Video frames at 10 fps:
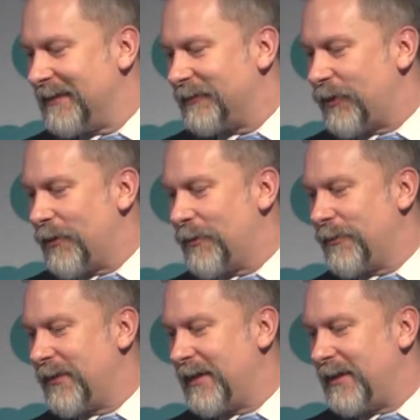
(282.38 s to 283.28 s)

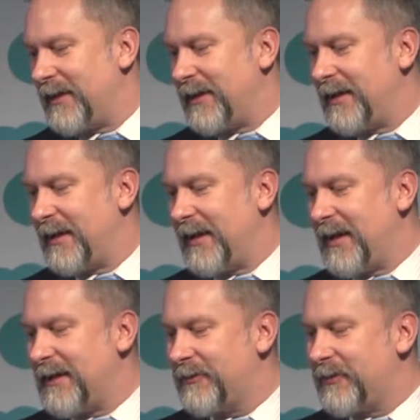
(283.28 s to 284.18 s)
So it
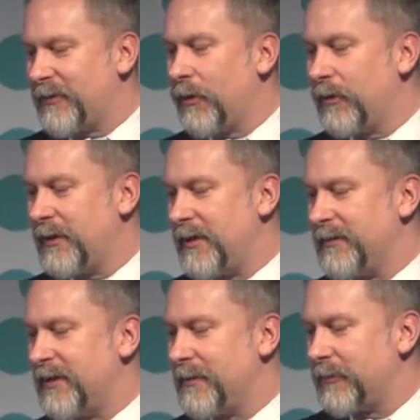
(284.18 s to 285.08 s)
is a totally
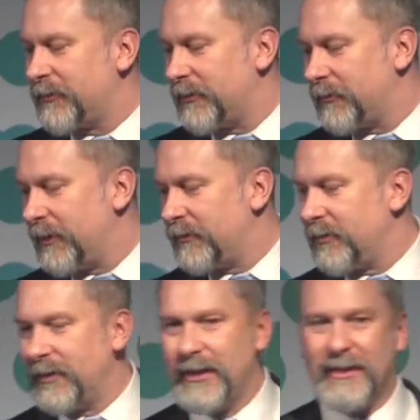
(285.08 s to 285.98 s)
untenable
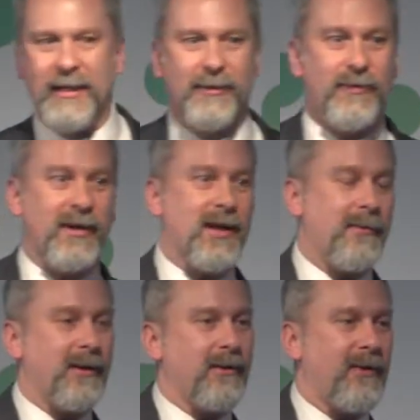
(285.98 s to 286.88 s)
situation, and yet it's very
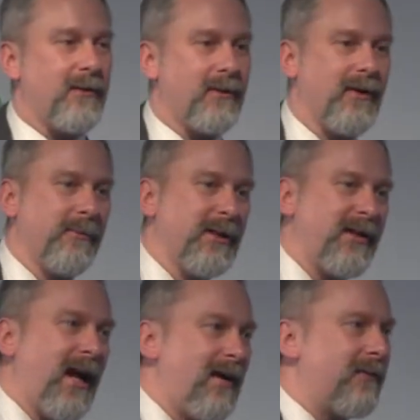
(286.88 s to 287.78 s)
common in the federal government
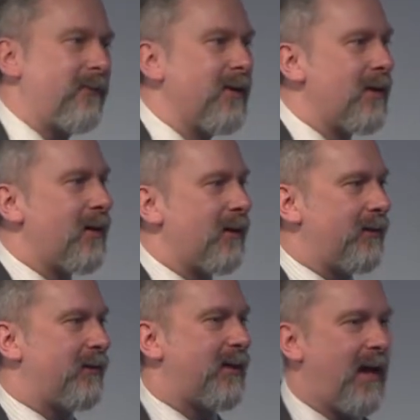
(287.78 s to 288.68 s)
to have
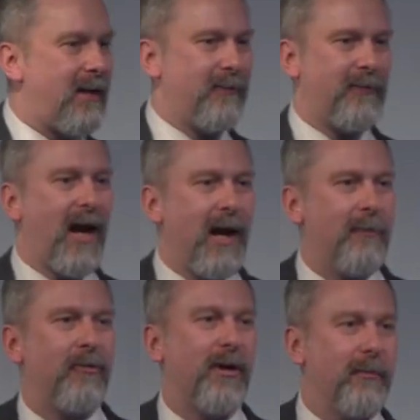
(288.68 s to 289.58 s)

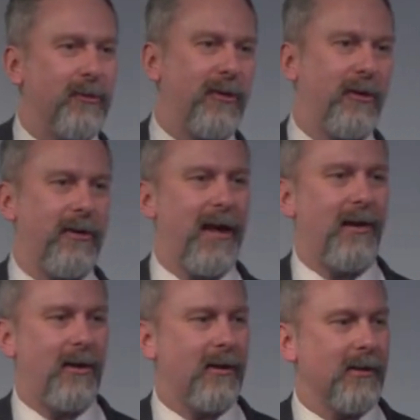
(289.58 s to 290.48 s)
time frames that are
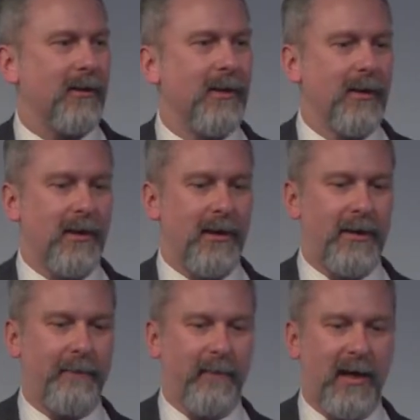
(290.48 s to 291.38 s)
that long.
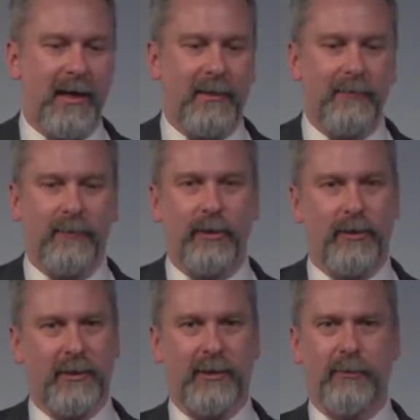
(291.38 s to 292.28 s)
I am
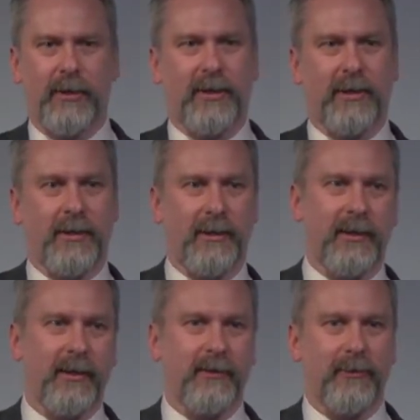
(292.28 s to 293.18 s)
currently working on
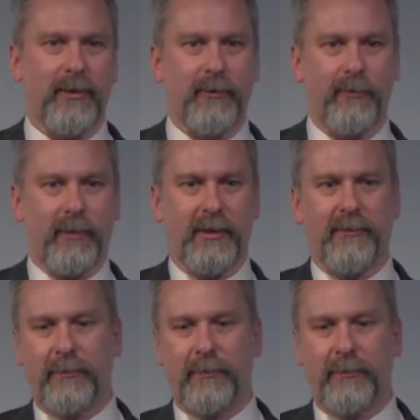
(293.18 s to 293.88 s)
things that we